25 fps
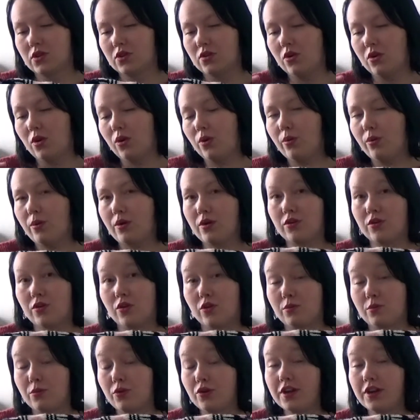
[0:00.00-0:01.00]
color work
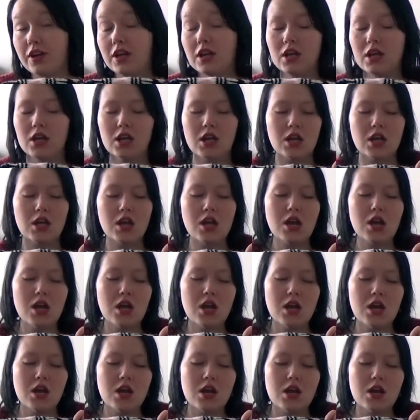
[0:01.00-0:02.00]
or body,
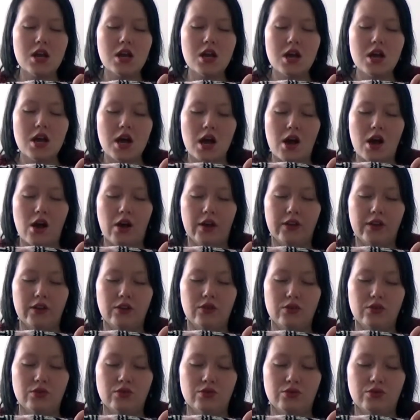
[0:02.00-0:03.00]
I
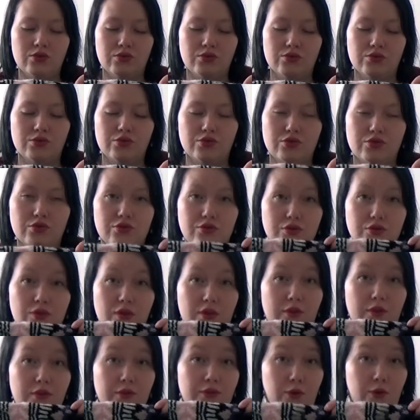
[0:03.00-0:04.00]
use
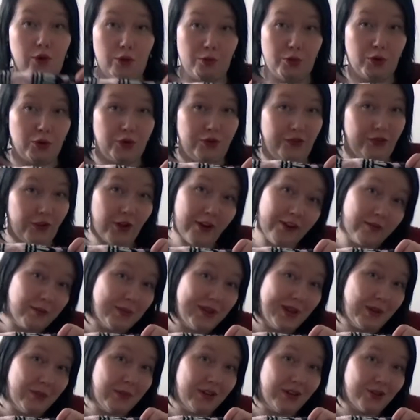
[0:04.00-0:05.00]
4.5
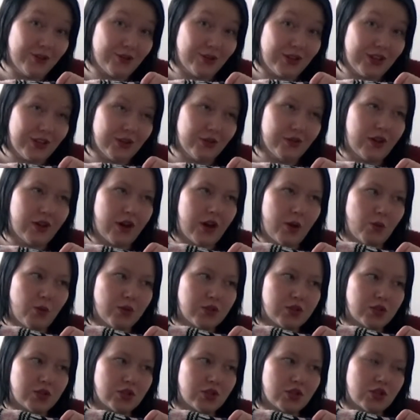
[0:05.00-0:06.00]
millimeter needle. I
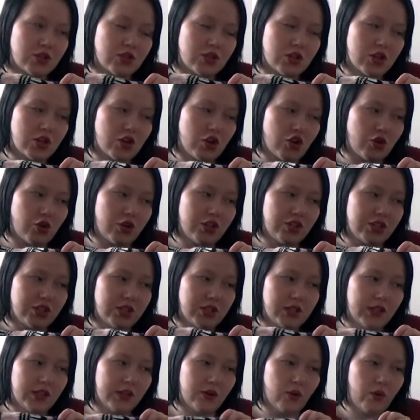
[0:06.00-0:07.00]
was
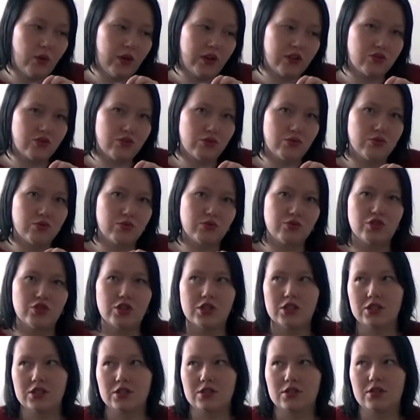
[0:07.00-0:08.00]
originally going to
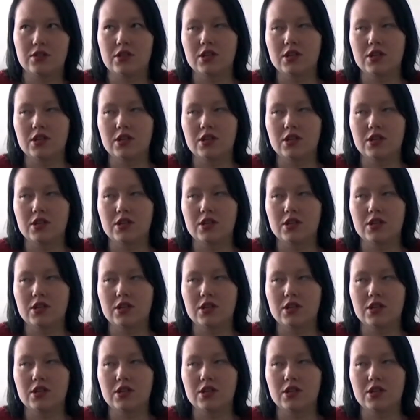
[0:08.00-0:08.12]
just